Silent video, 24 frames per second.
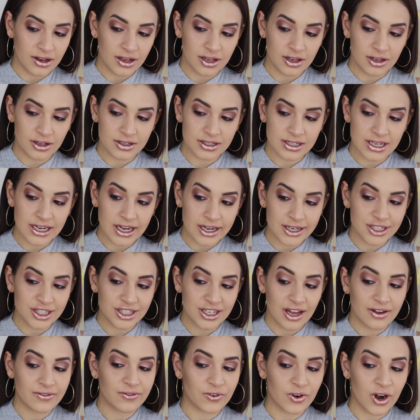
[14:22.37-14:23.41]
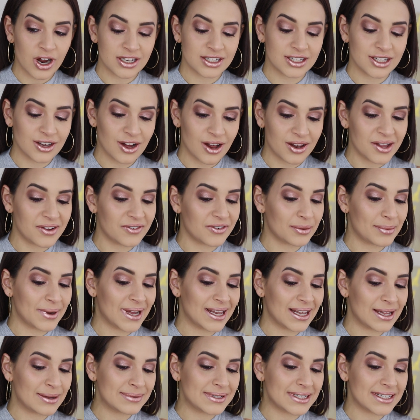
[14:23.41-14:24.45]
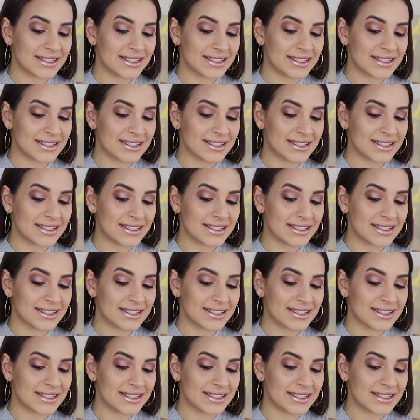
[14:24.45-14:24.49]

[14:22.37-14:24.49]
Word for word: It looks like I just have frosting all over my lips.